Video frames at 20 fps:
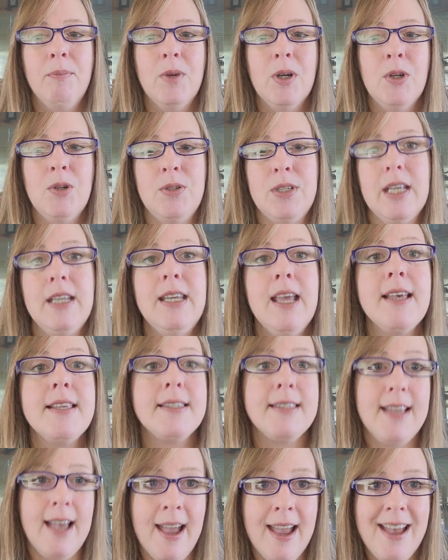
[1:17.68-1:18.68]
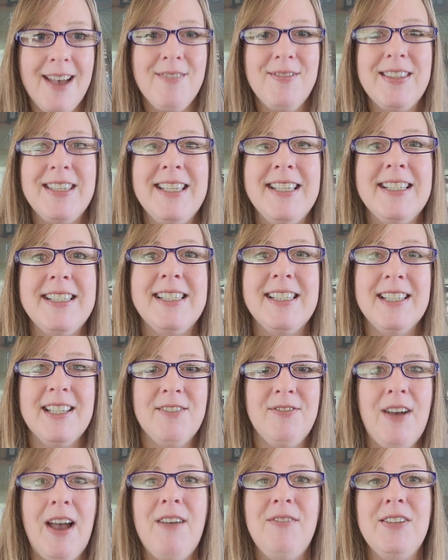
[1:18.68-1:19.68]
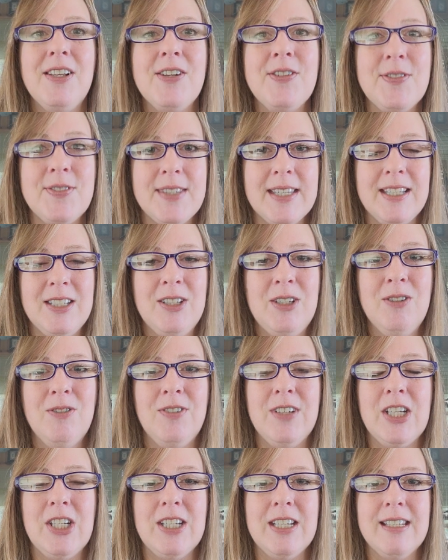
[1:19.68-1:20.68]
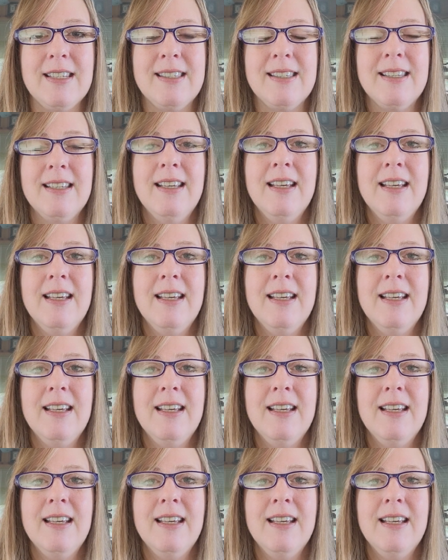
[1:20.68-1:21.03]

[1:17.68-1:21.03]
Who said, yes, I have these 5 loaves and 2 fishes.